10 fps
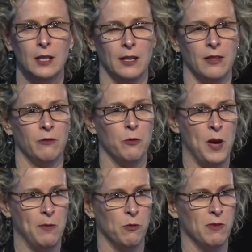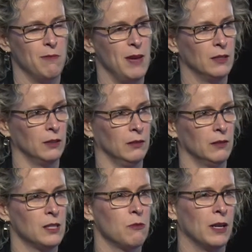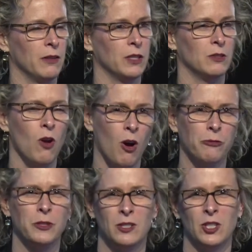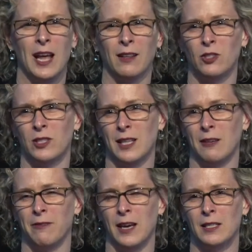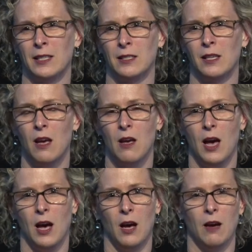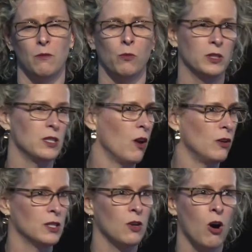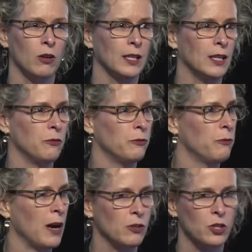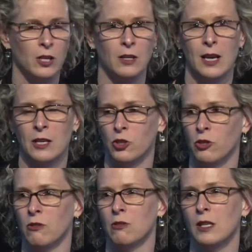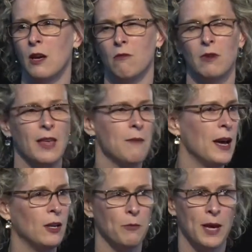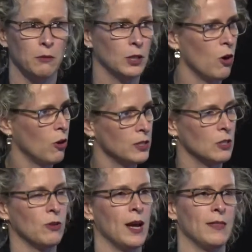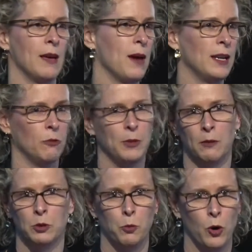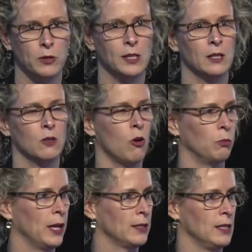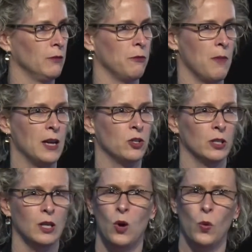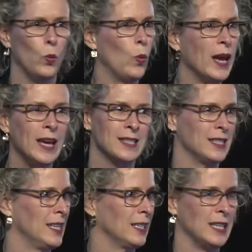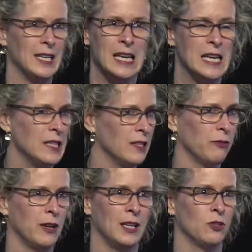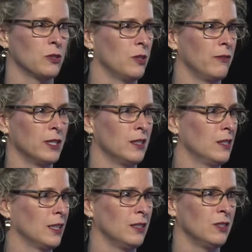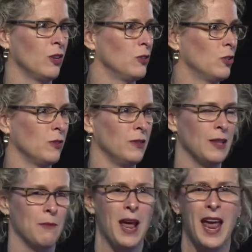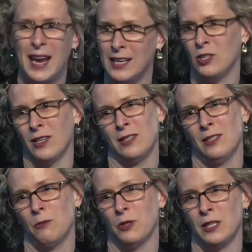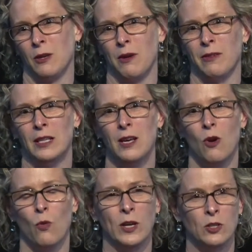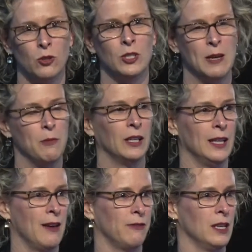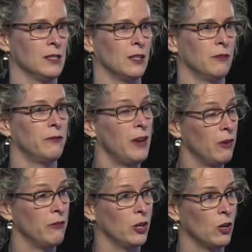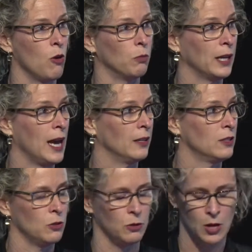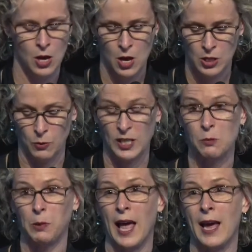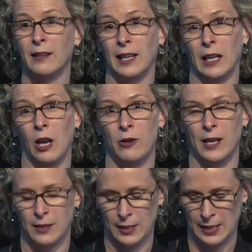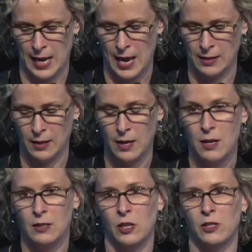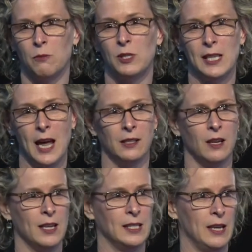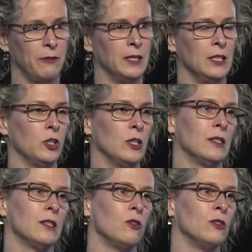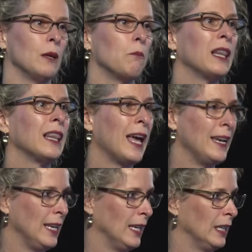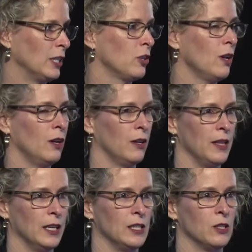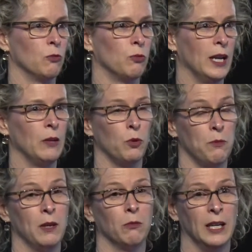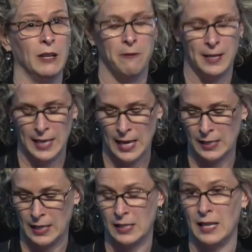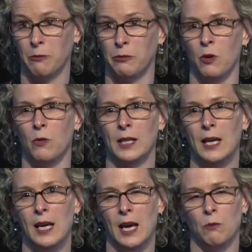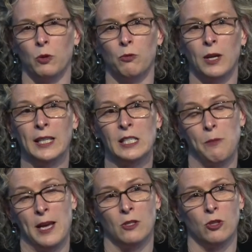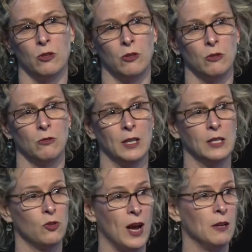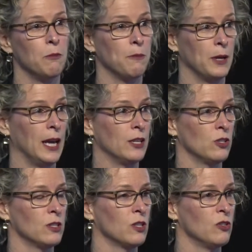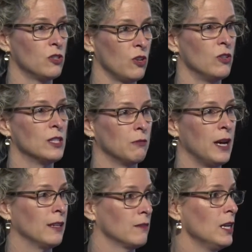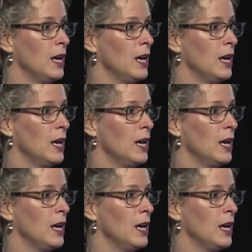I think for people with mental illness, one of the often challenges they face is what's known as cognitive function issues, where they may not be able to concentrate, they may not be able to process complex information. We as a sector in the financial services sector don't do them any justice whatsoever. We do typically have things that are very, very complicated to explain, let alone understand. So some standardised definitions using plain English, I think would be a really fantastic step forward, and would really speak to the Australian population's concerns around